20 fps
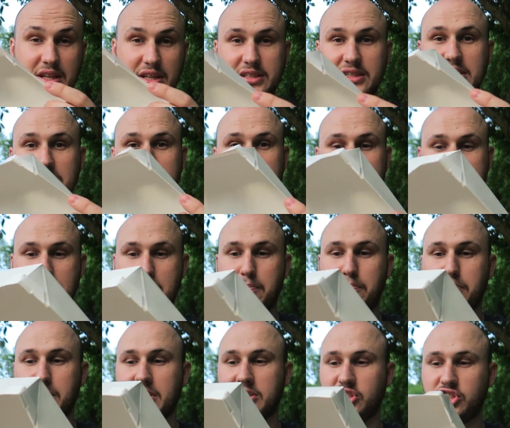this is
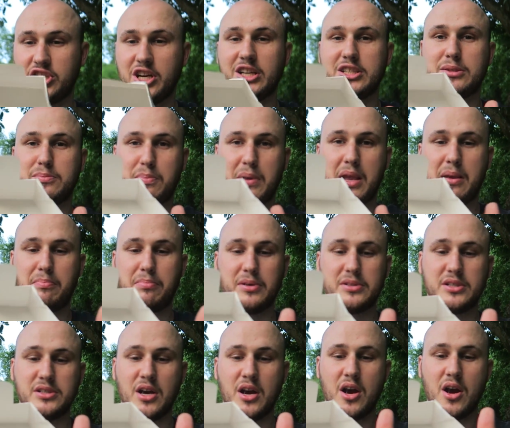simply just
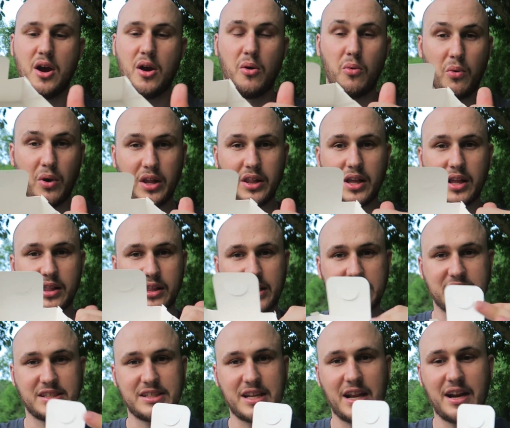paper well
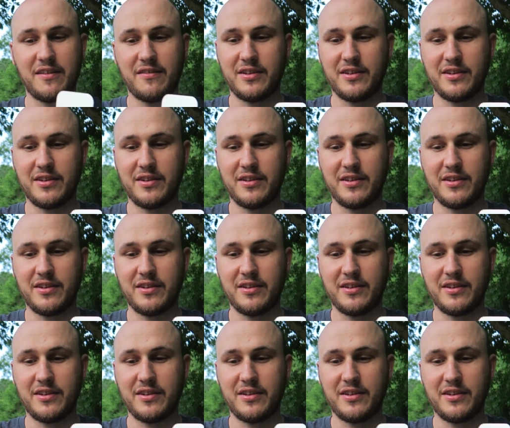let's set